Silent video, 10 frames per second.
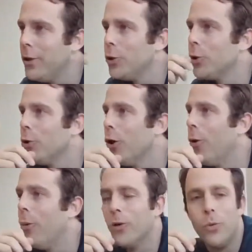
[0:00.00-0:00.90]
you should
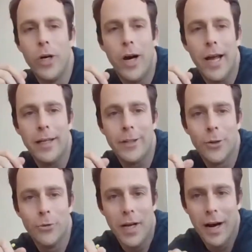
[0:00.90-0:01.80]
know what we are heading
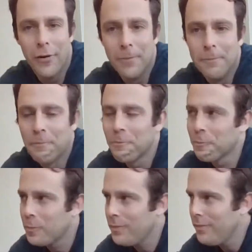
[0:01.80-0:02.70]
to now.
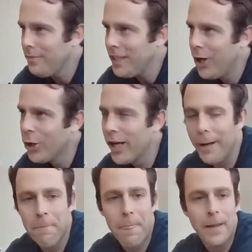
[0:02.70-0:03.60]

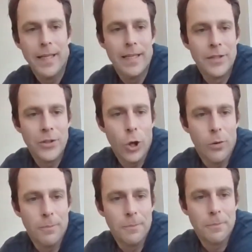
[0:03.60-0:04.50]
Okay,
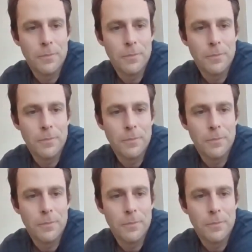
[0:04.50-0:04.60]
so